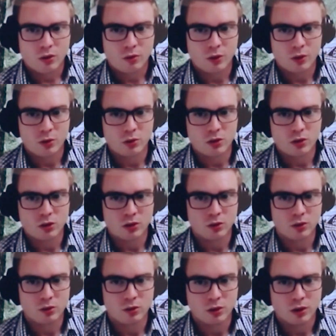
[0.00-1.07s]
through
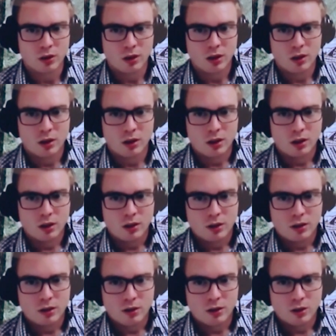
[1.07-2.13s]
to
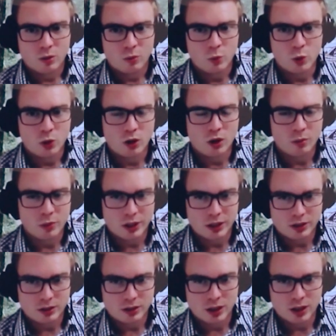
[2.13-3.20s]
more
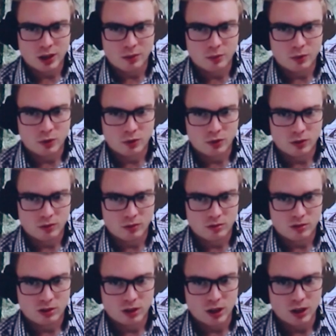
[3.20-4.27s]
complex setups
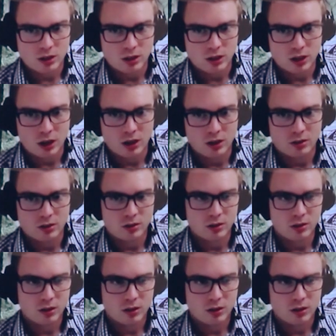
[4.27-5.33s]
such as
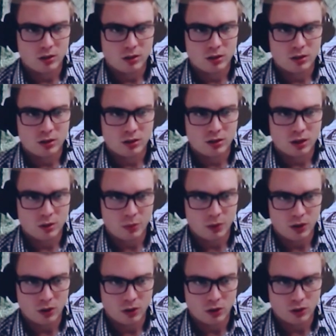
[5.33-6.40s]
tipper
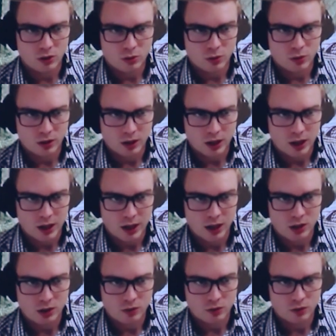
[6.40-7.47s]
units with a
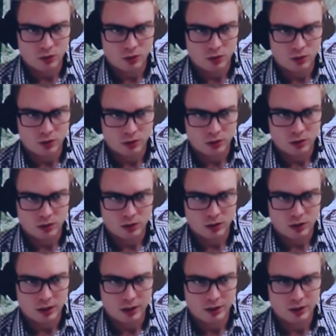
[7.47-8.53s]
cage for
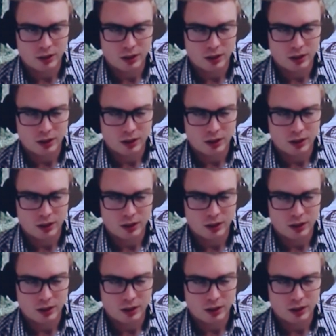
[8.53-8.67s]
litter